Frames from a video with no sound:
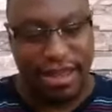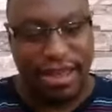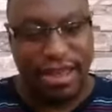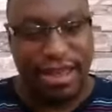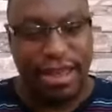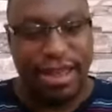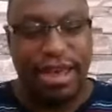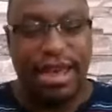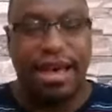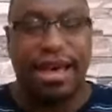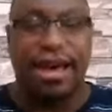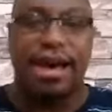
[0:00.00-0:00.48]

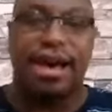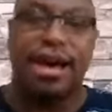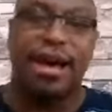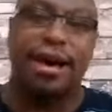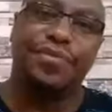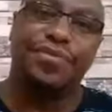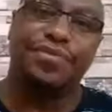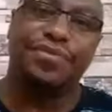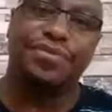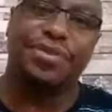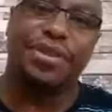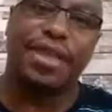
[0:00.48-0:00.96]

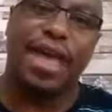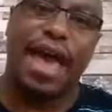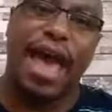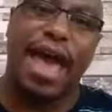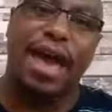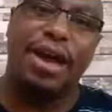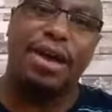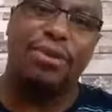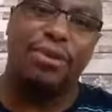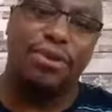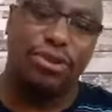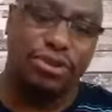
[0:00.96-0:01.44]

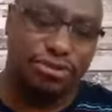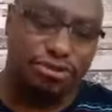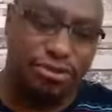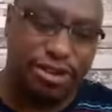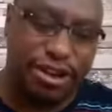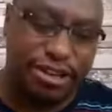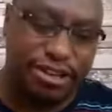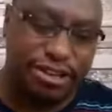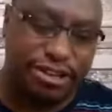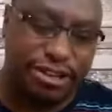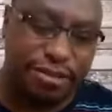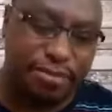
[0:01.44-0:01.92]
I was
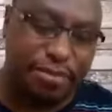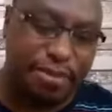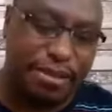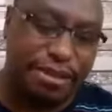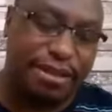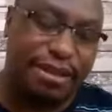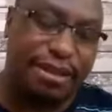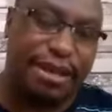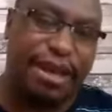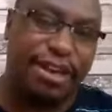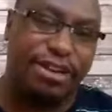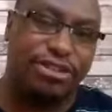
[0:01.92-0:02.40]
raised up in
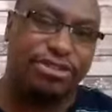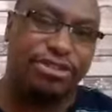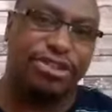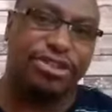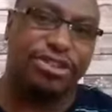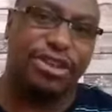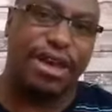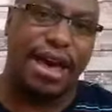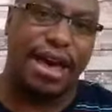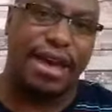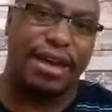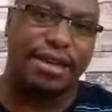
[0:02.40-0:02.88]
the
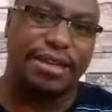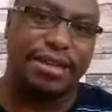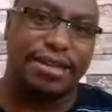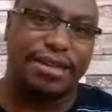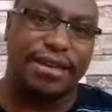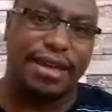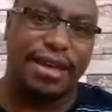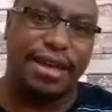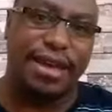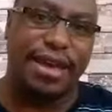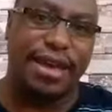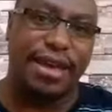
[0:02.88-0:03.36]
countryside,
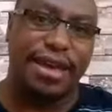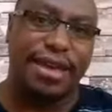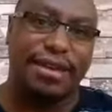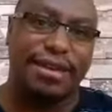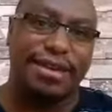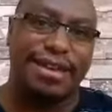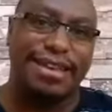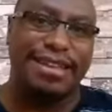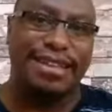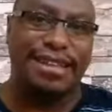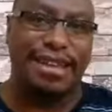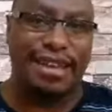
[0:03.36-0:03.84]

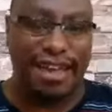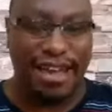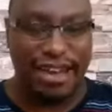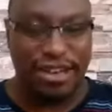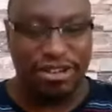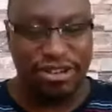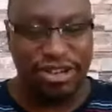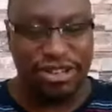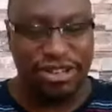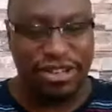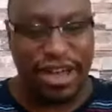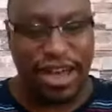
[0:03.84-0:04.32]
and in the
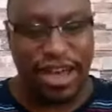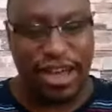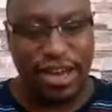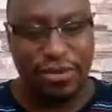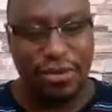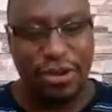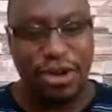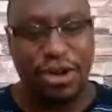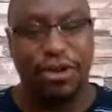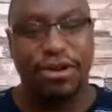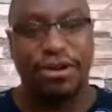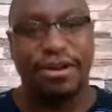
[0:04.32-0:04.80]
countryside,
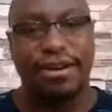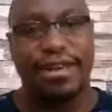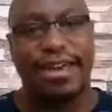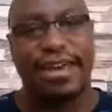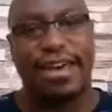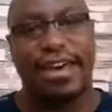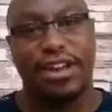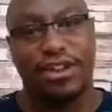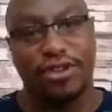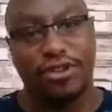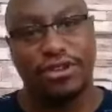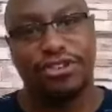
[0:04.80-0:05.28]
we only
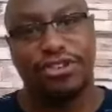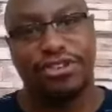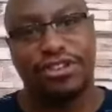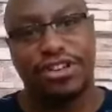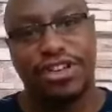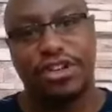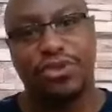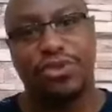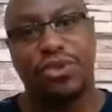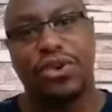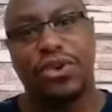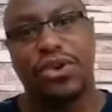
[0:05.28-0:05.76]
had those
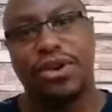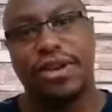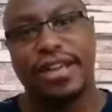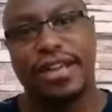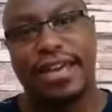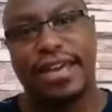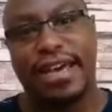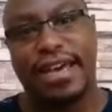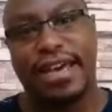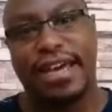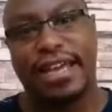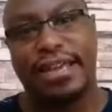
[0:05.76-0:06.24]
days. We
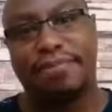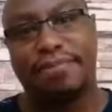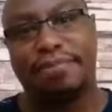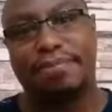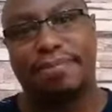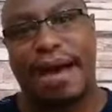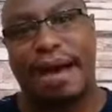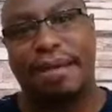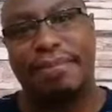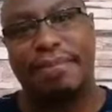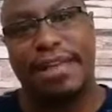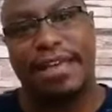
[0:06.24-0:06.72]
only had
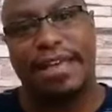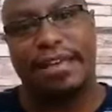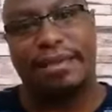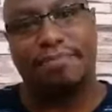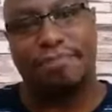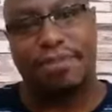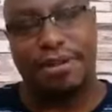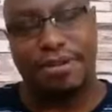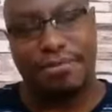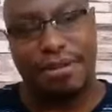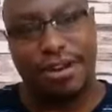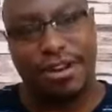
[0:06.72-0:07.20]
public
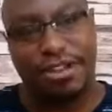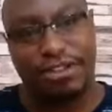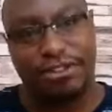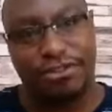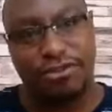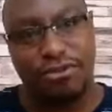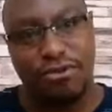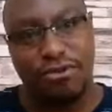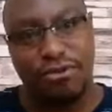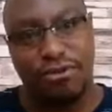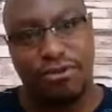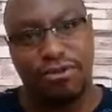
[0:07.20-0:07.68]
primary
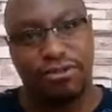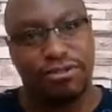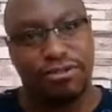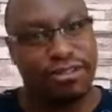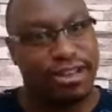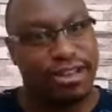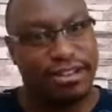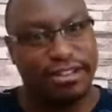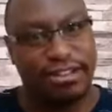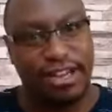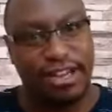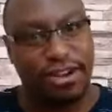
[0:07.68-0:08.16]
schools
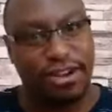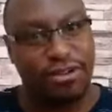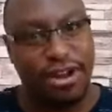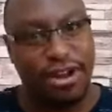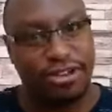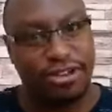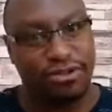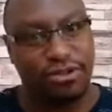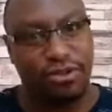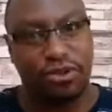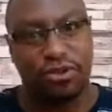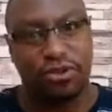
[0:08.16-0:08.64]
and secondary
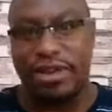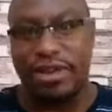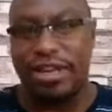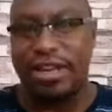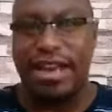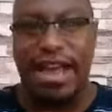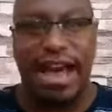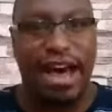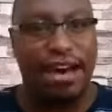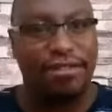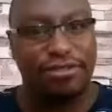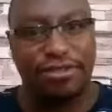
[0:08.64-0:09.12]
schools. We
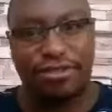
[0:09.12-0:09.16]
didn't have,